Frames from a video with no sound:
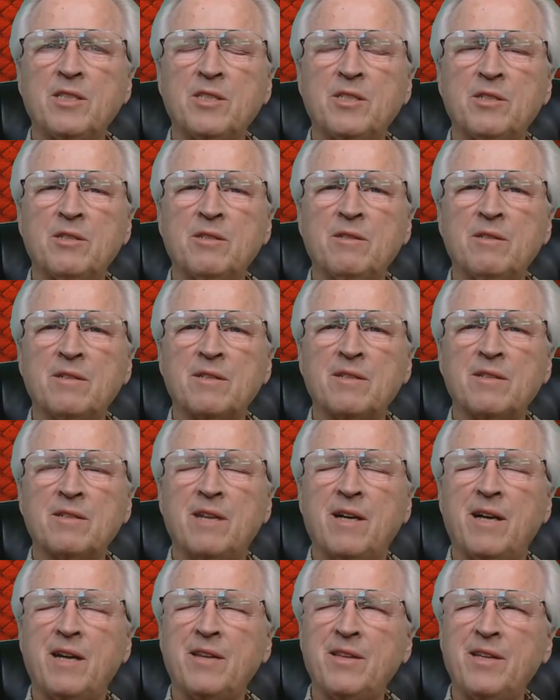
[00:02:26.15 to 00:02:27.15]
year,
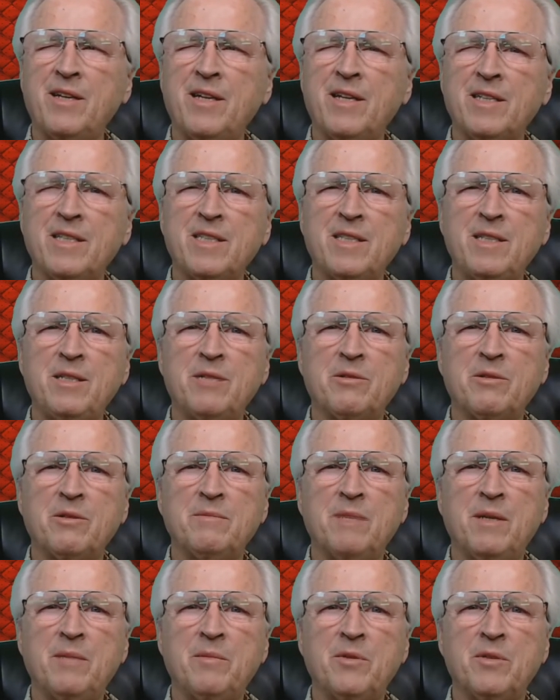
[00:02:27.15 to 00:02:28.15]
I think I seem to
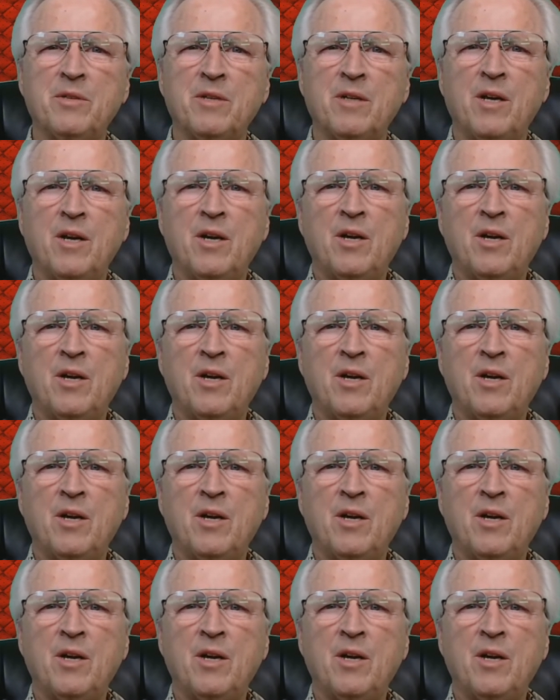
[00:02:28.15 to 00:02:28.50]
remember,